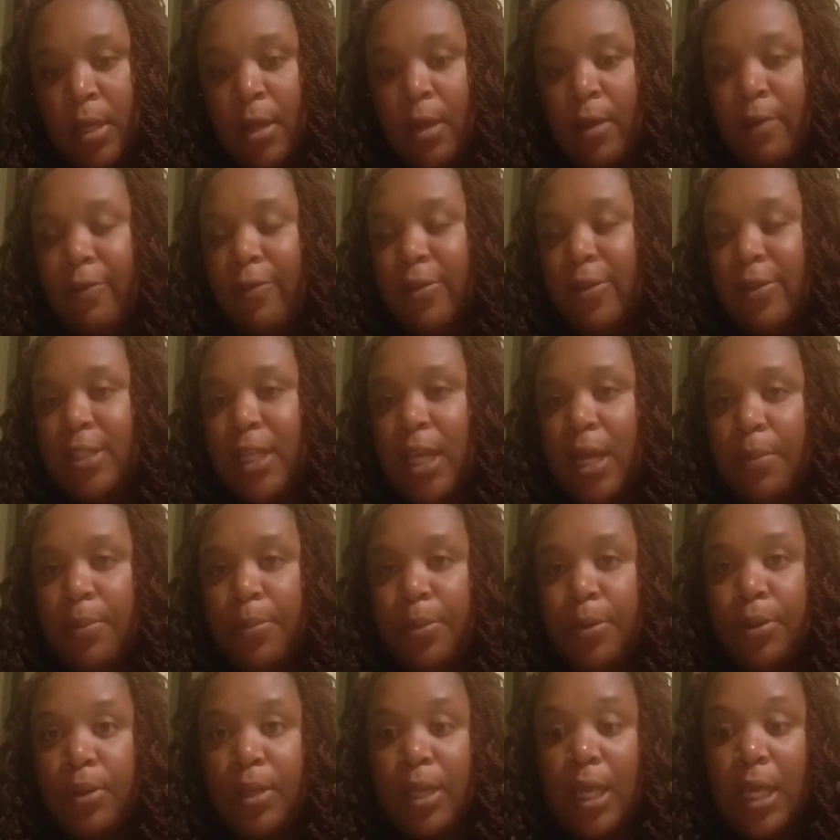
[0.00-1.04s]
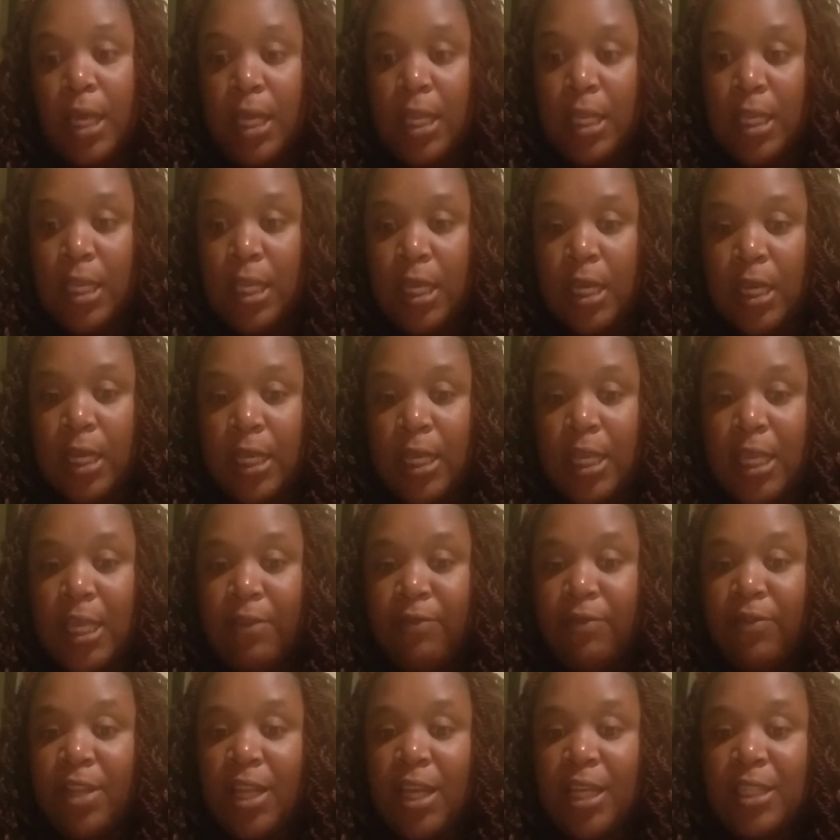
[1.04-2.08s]
For example, India
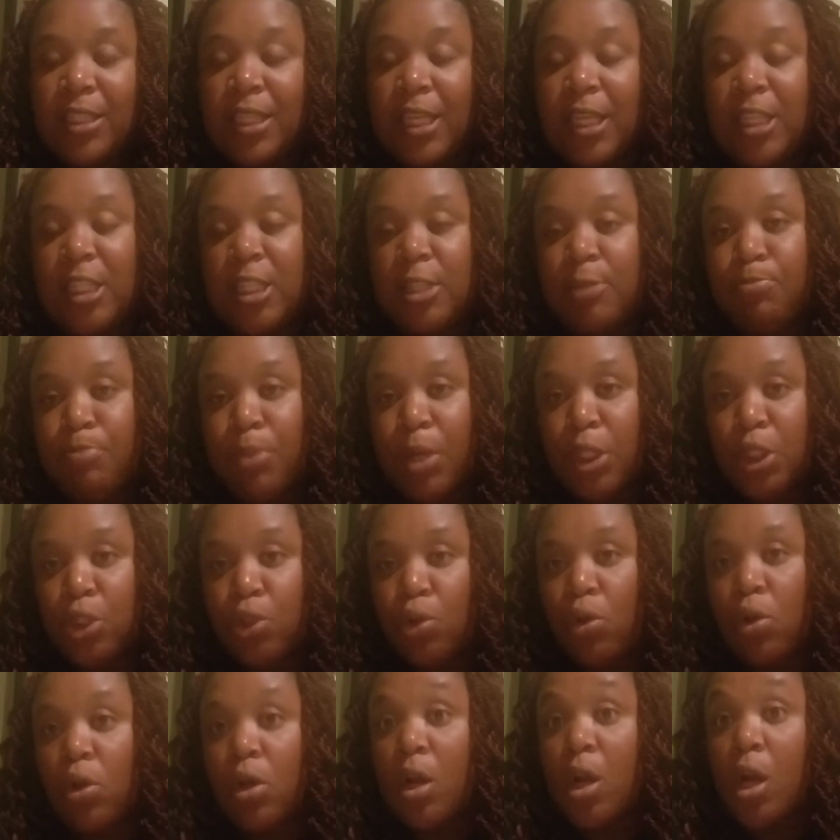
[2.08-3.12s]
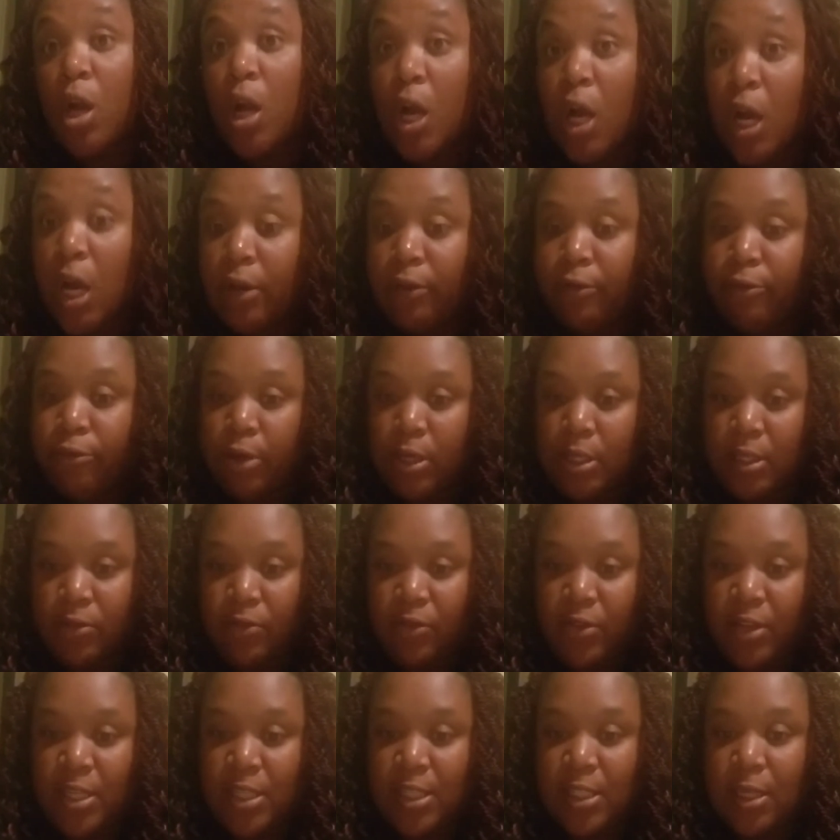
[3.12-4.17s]
even has a special conference
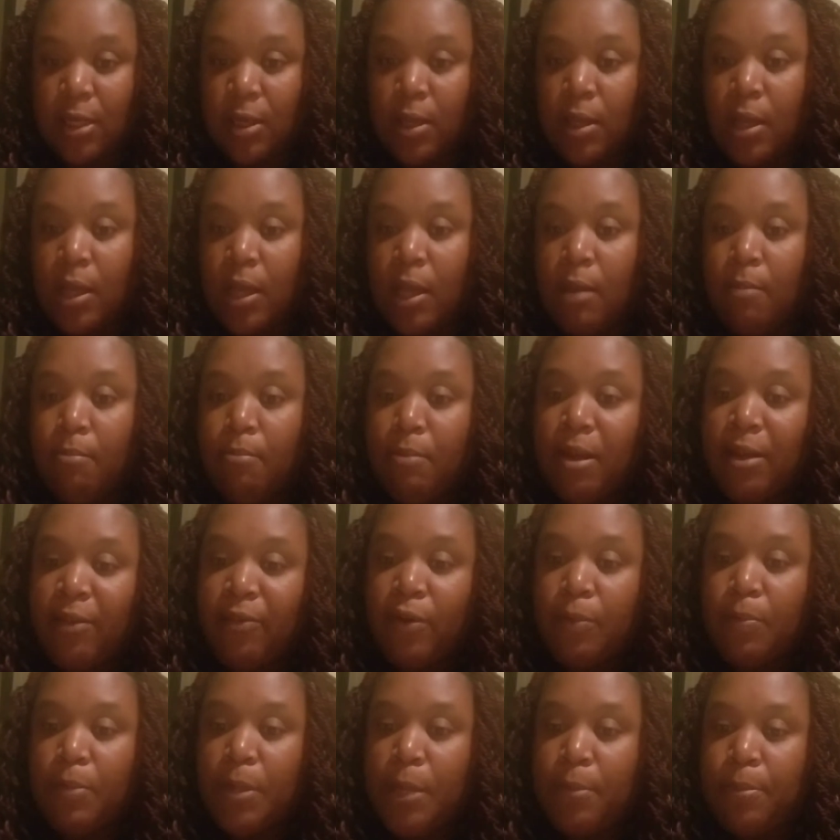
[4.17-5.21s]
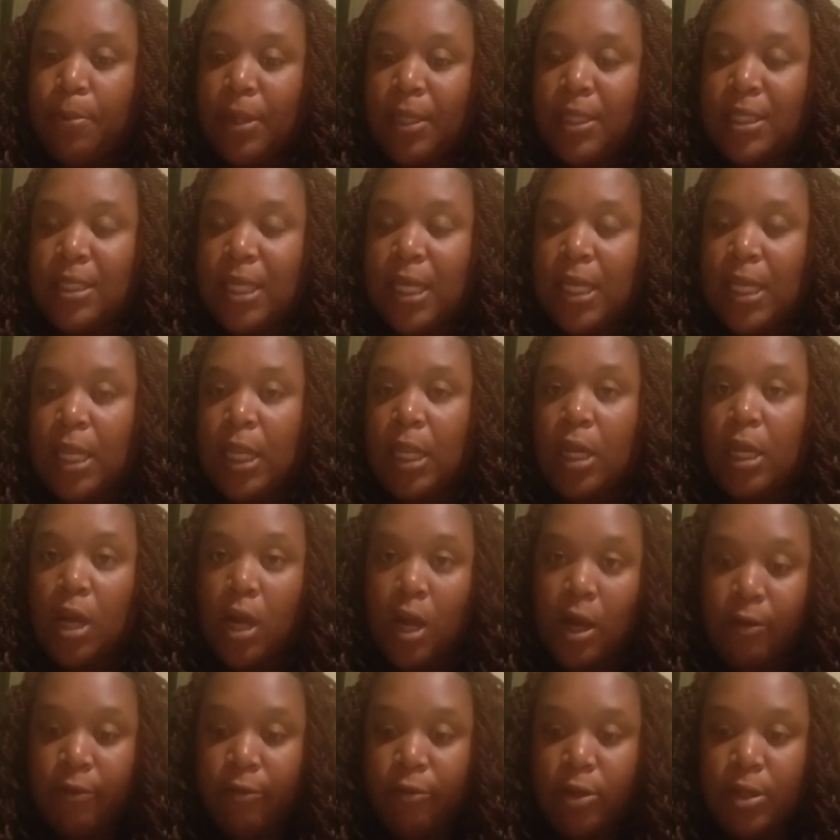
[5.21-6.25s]
visa meant for people attending
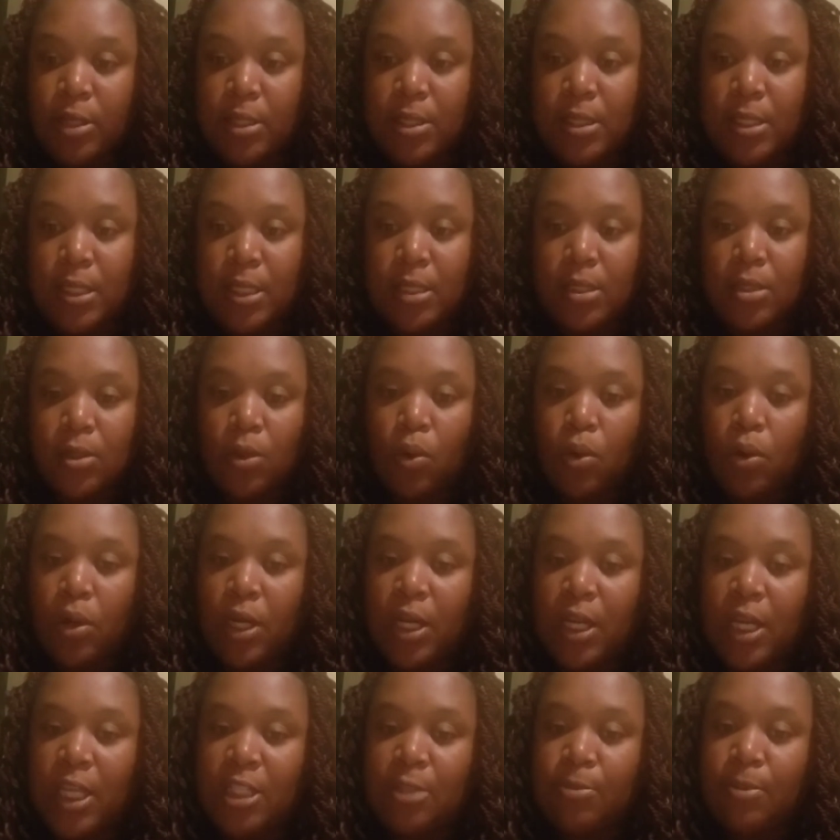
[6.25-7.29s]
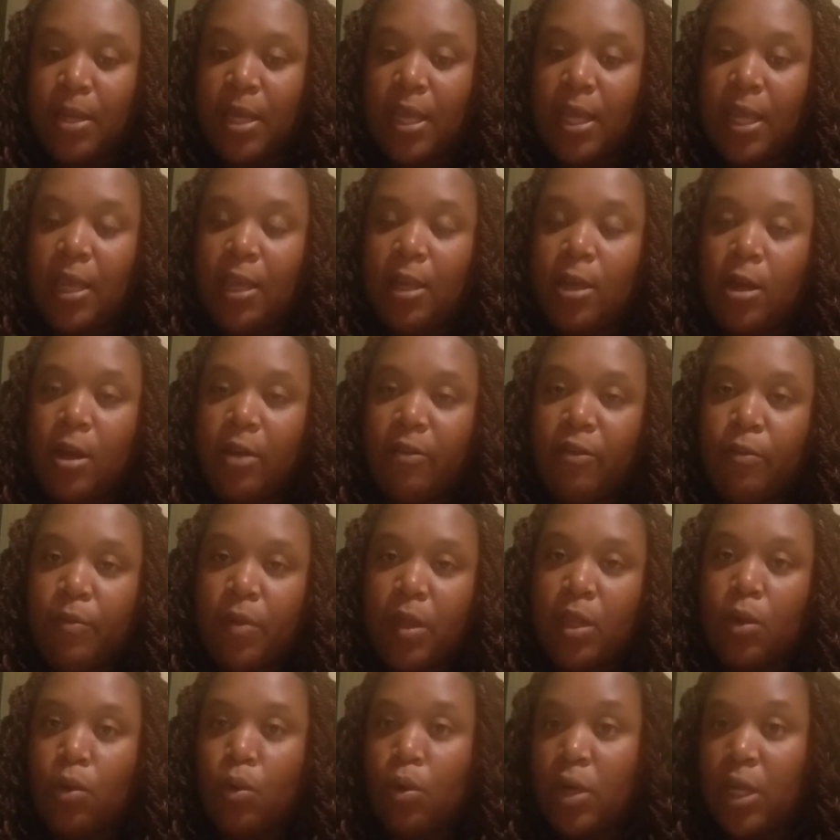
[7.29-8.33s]
conferences organized by a
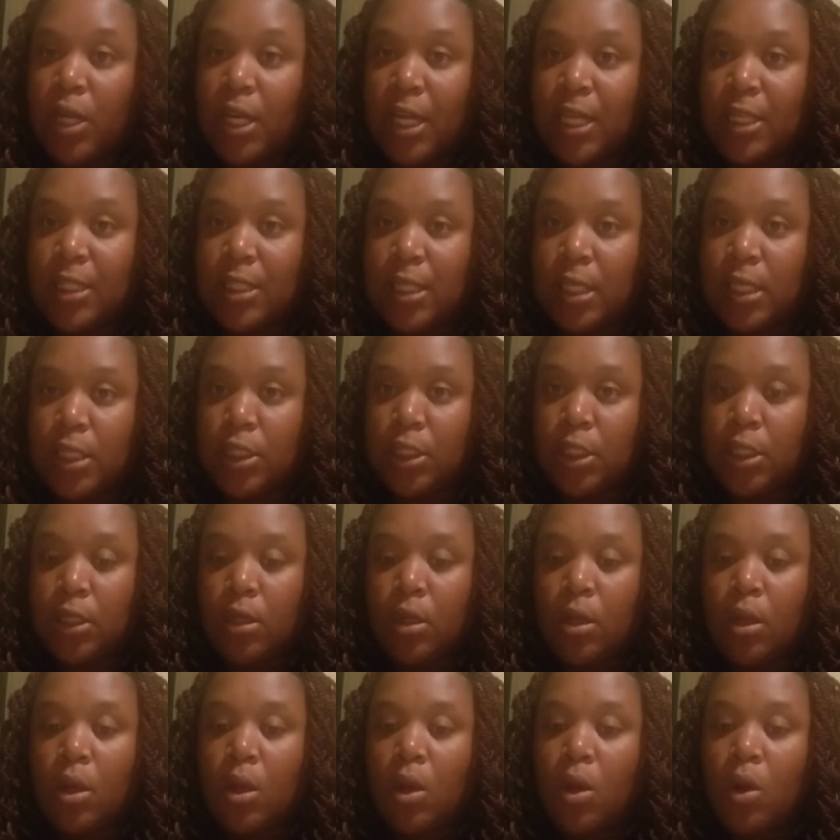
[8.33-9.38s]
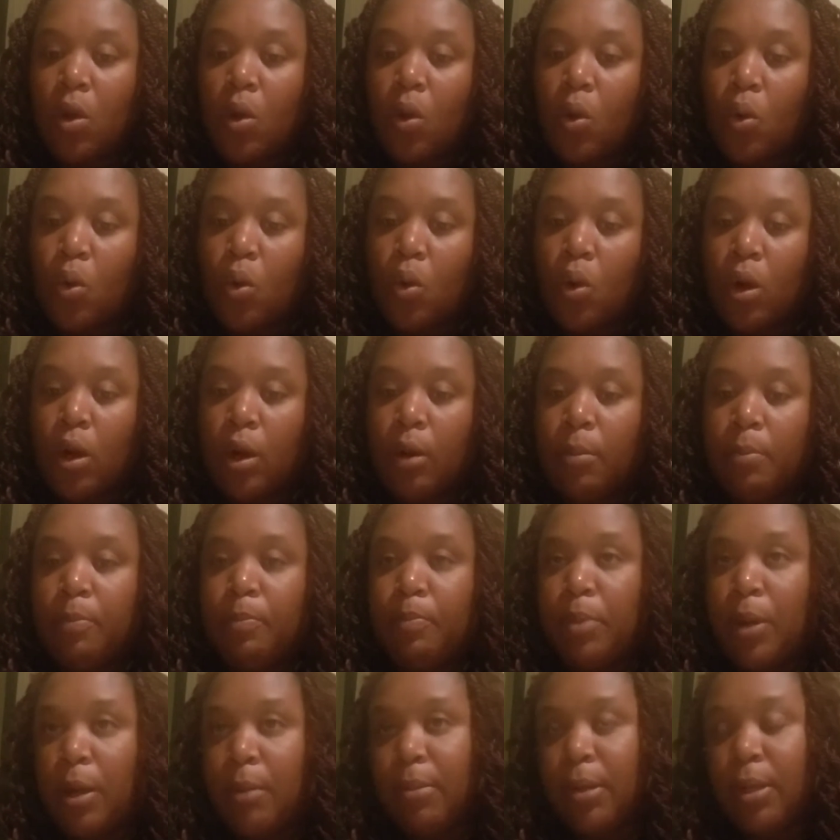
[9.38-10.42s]
government organization or
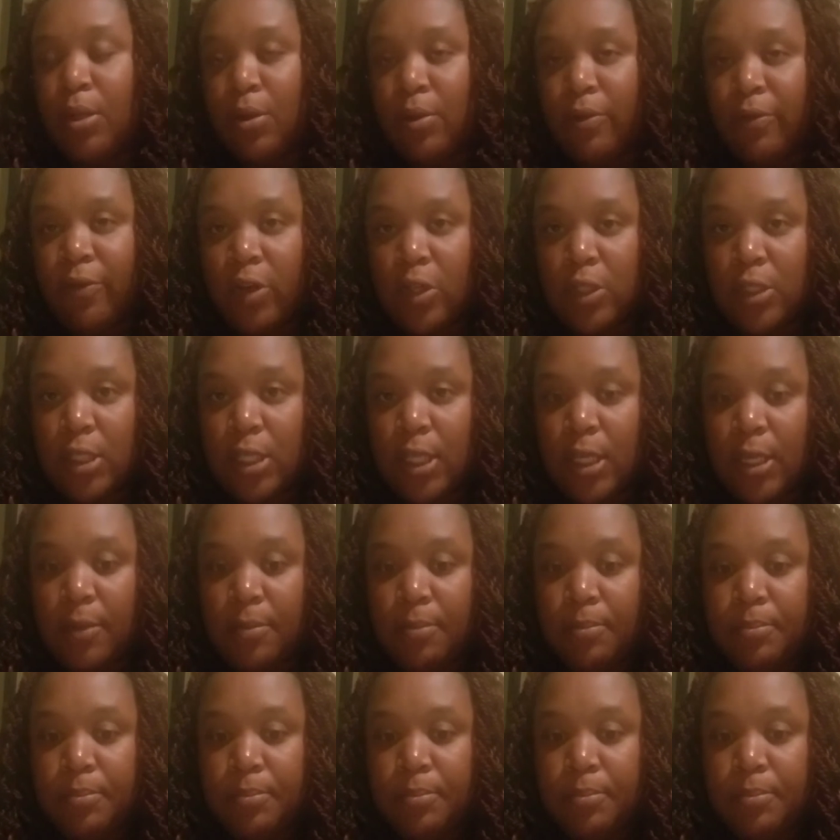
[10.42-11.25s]
public university.